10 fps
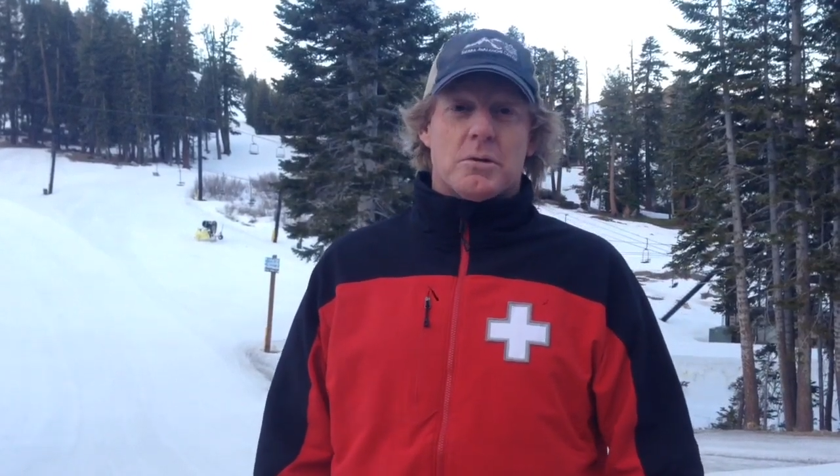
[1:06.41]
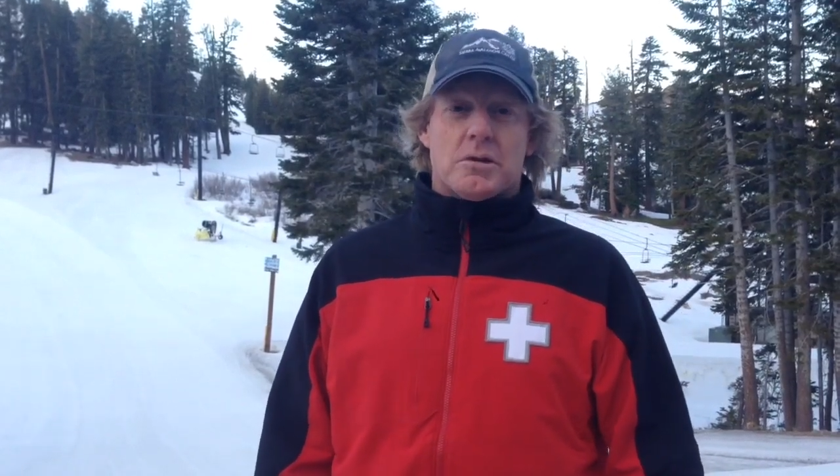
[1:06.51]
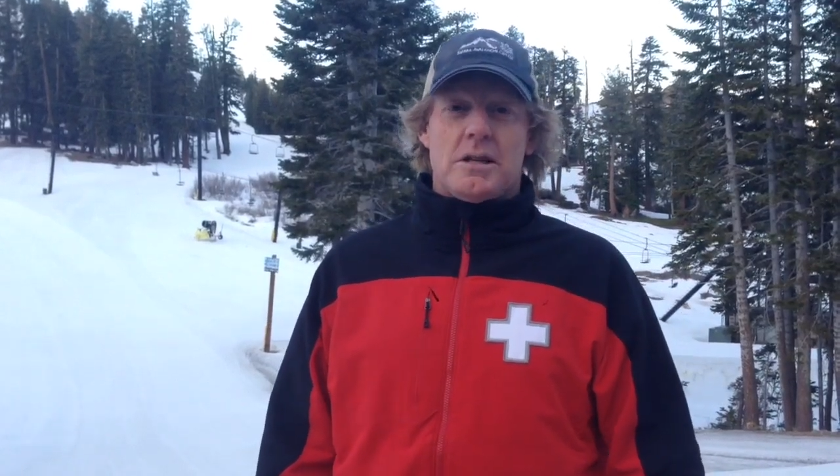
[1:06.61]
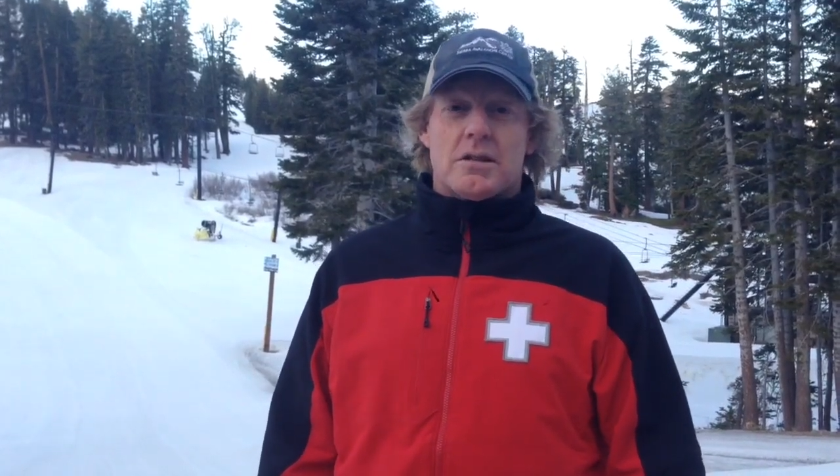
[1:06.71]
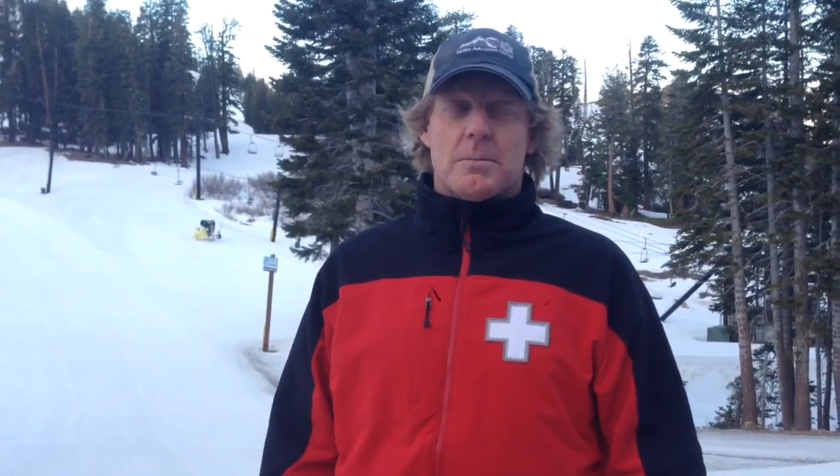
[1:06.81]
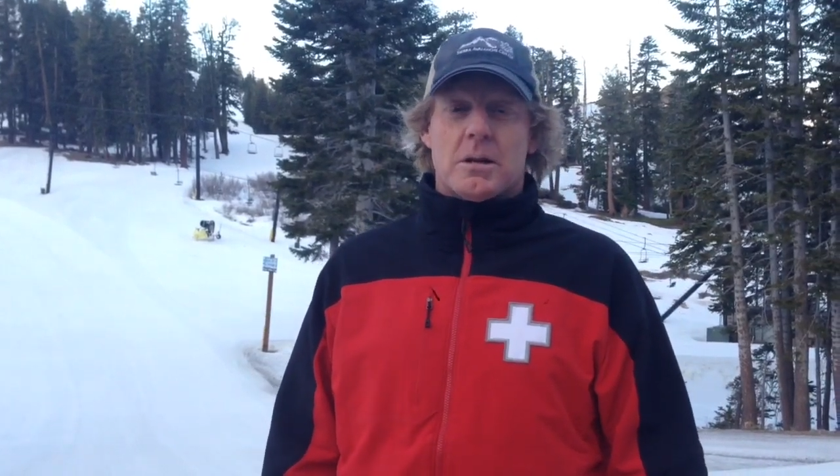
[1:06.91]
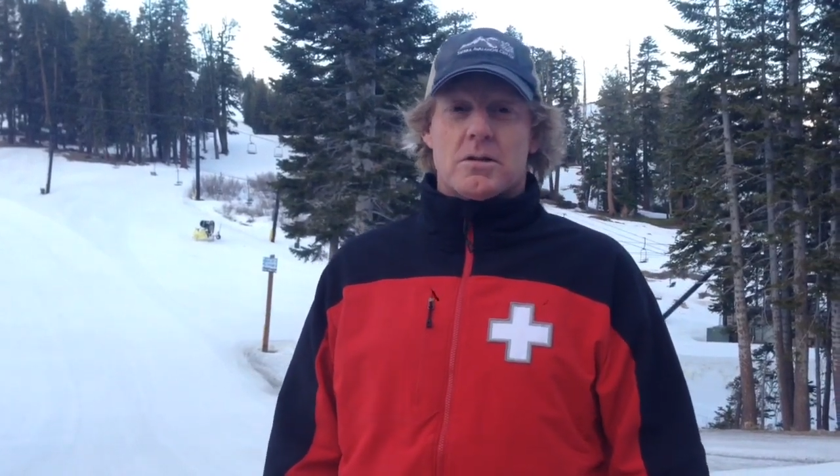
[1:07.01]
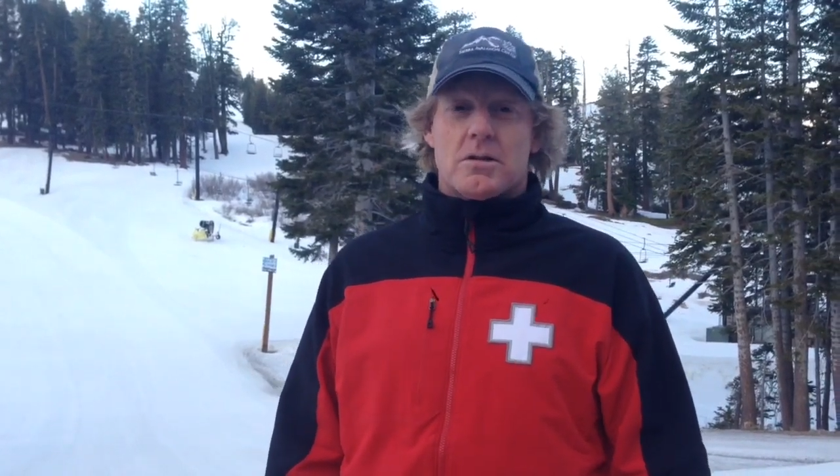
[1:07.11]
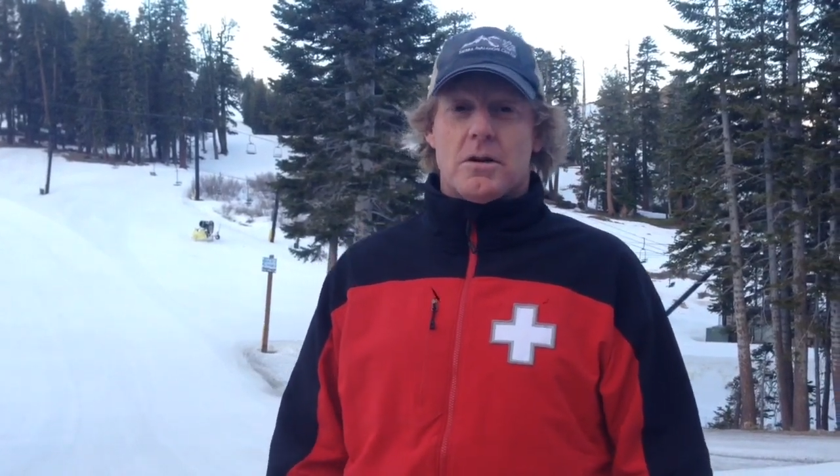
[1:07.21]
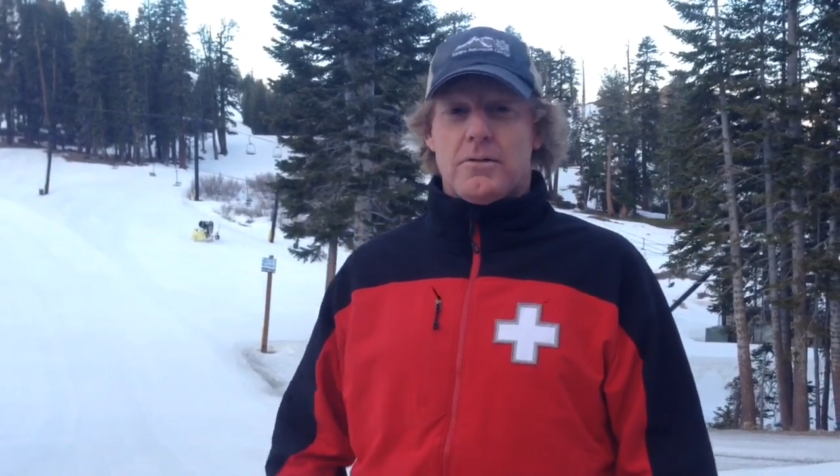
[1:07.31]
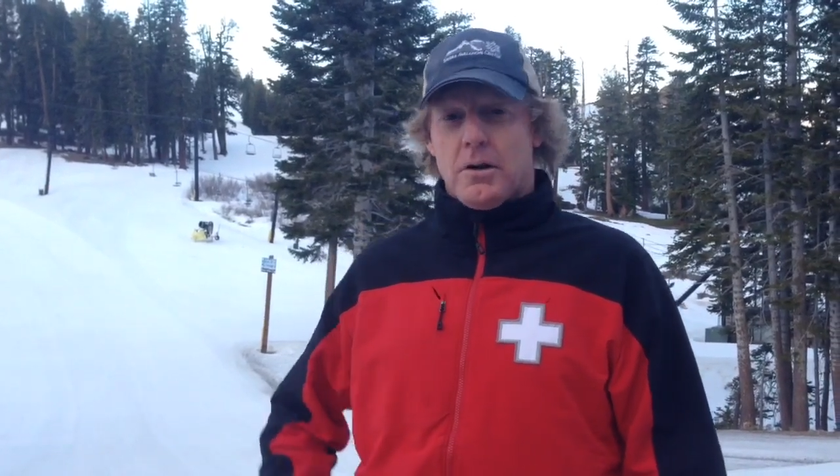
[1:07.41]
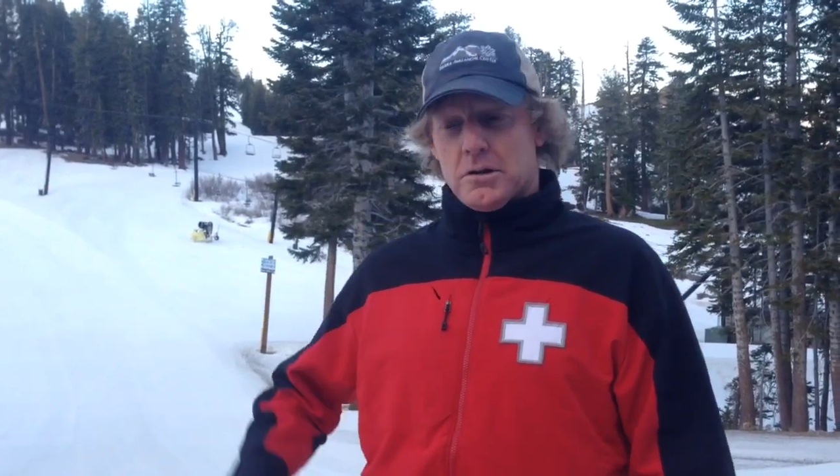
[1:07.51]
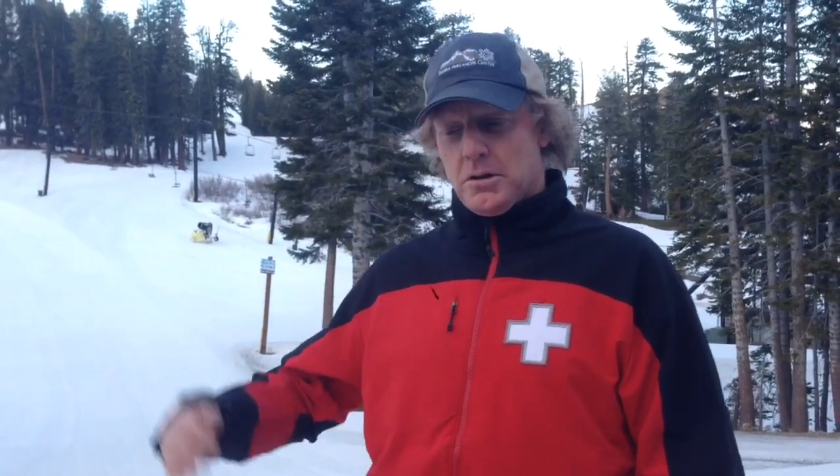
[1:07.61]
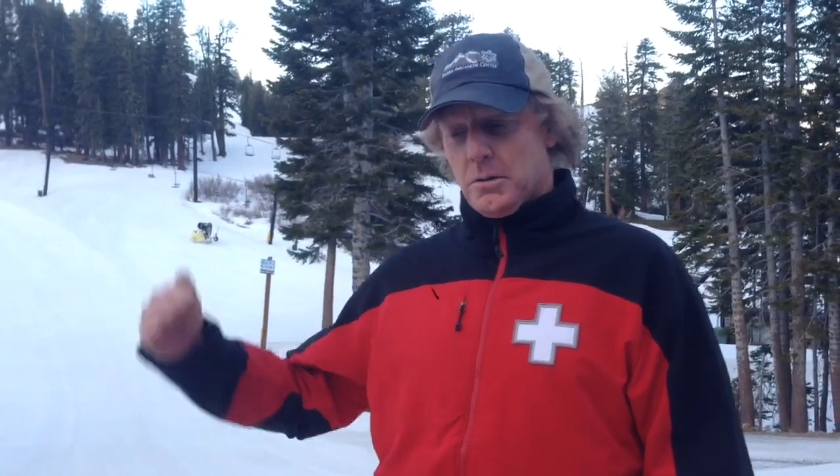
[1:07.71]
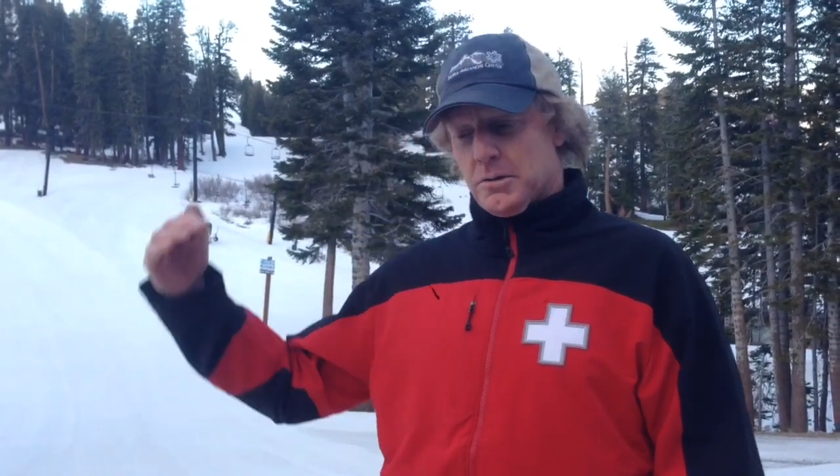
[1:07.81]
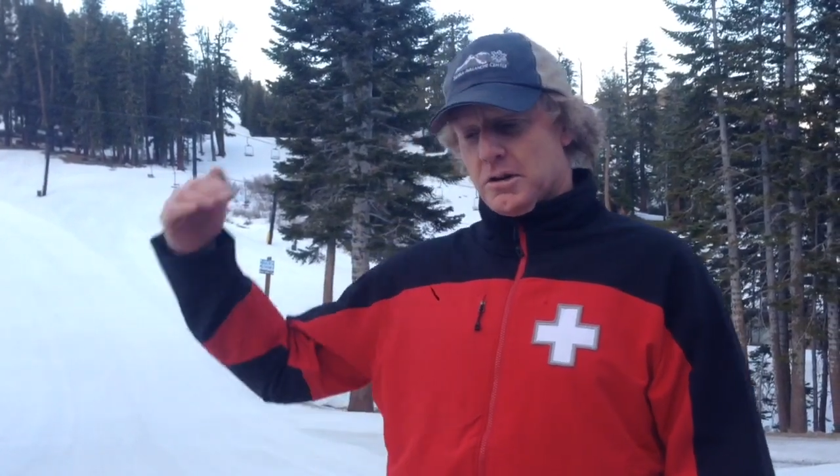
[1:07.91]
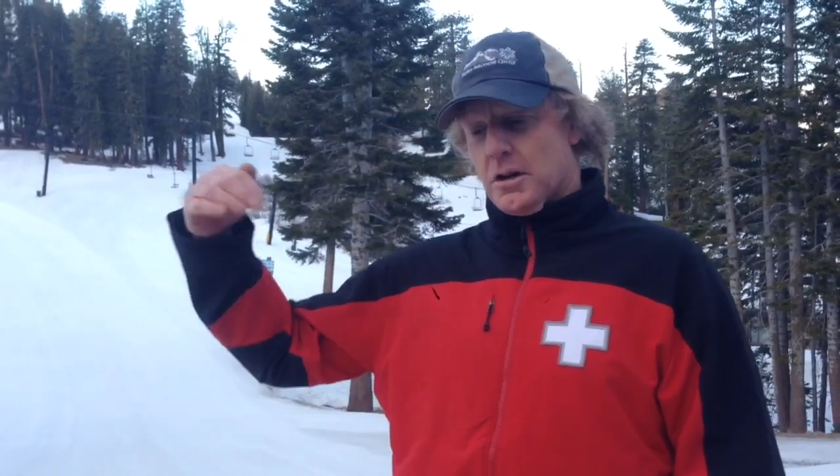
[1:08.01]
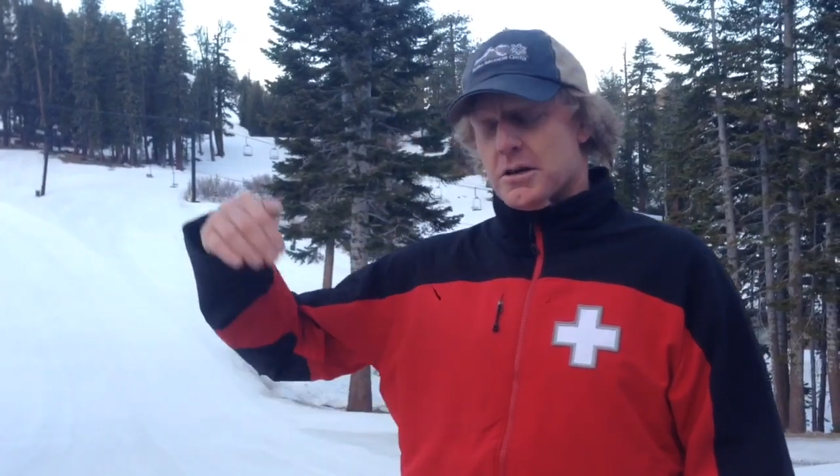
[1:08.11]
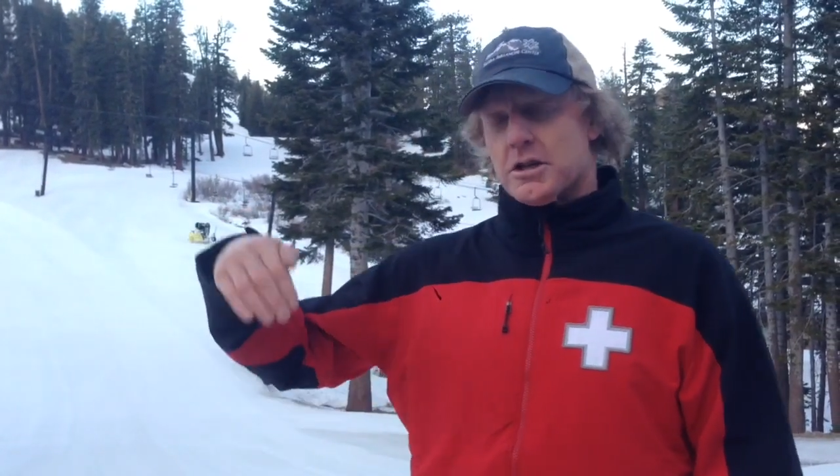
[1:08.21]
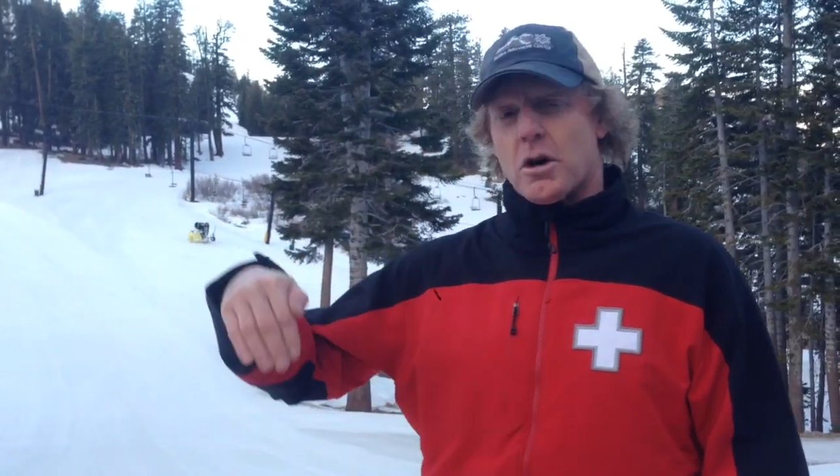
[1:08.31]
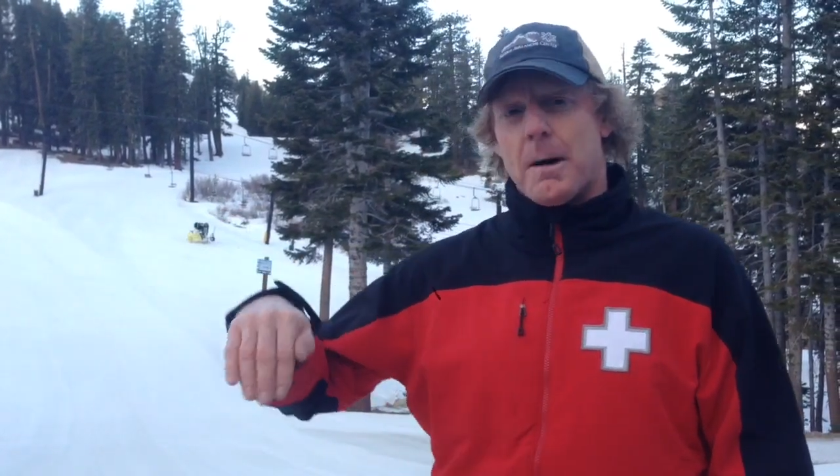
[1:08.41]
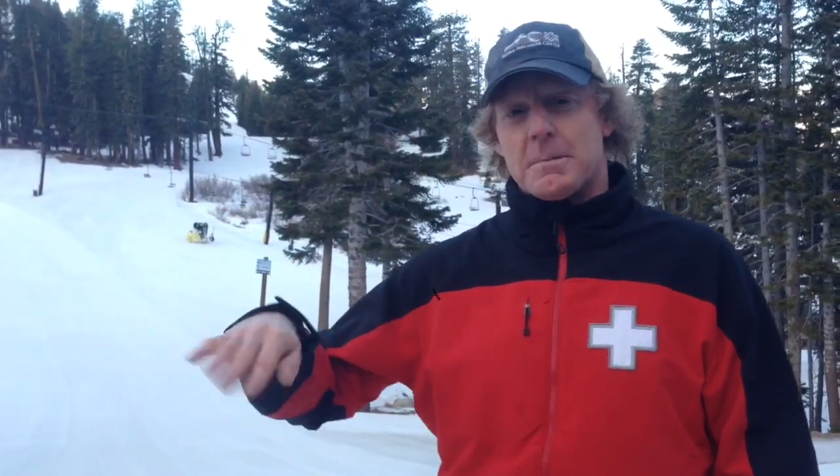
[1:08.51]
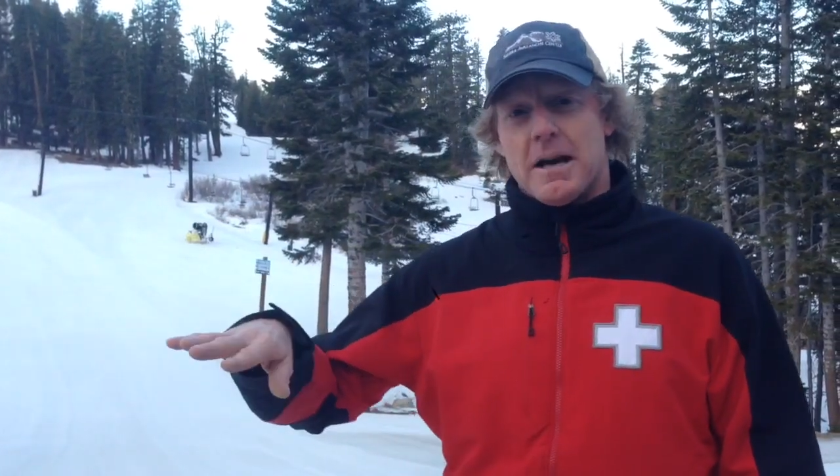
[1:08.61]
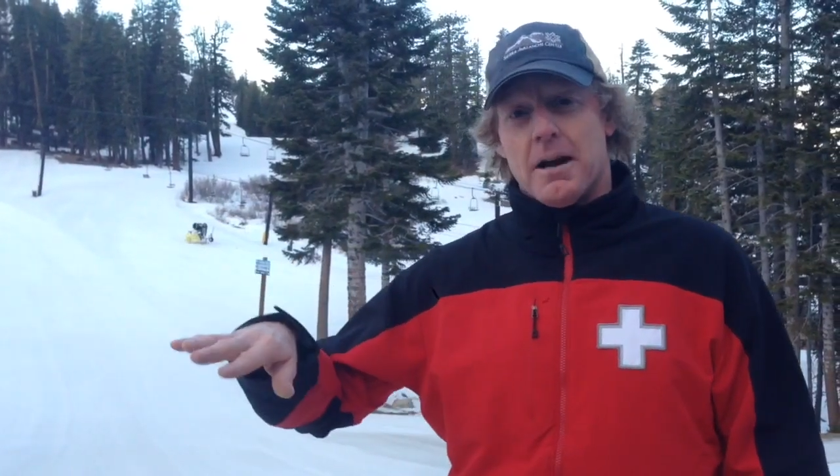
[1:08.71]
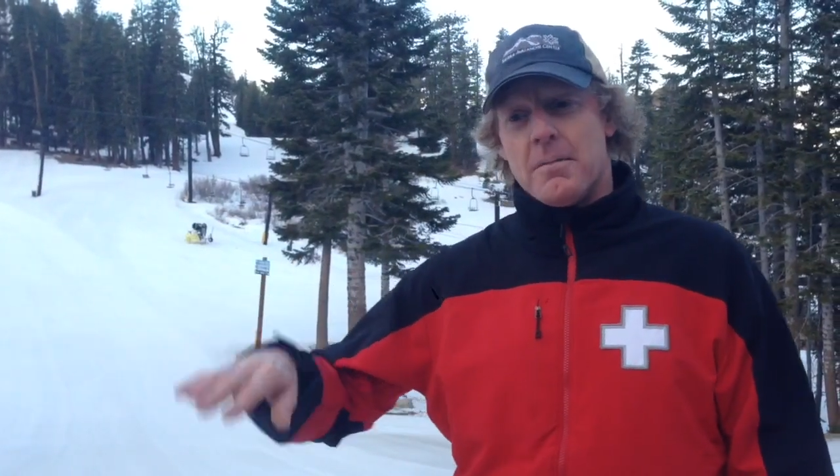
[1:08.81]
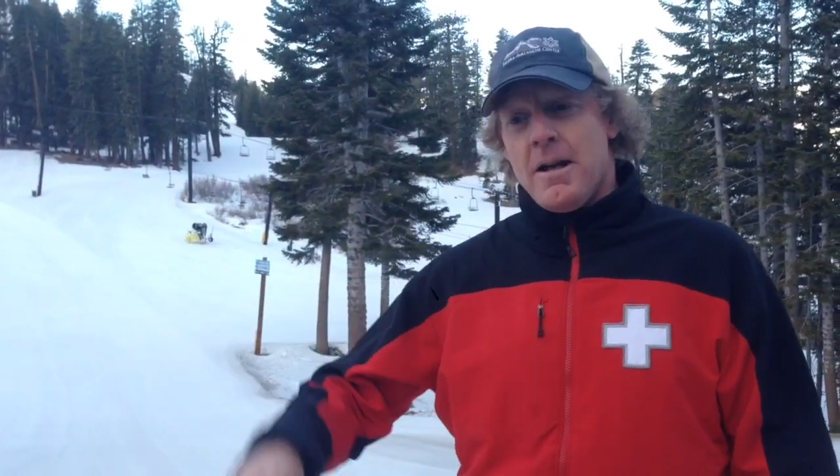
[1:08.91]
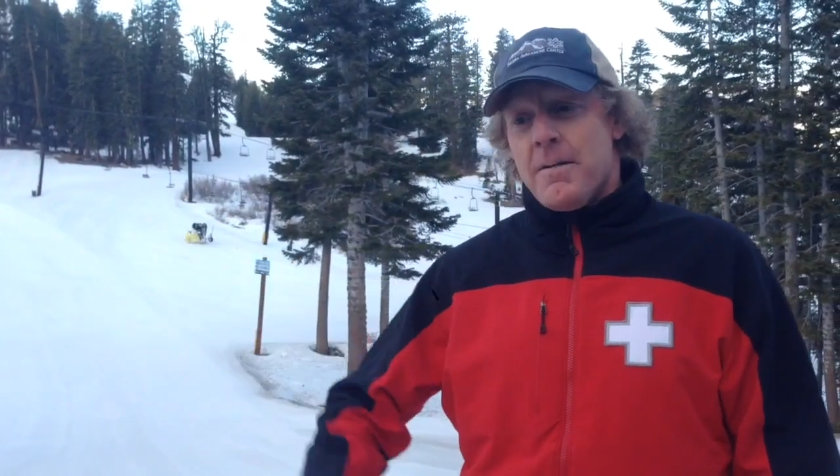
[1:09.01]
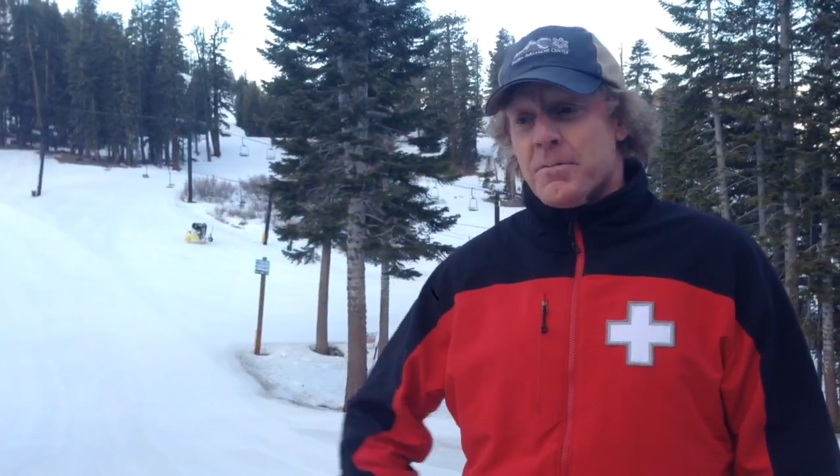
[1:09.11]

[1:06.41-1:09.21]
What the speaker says: we'll see some of those snowfall totals starting to drop down.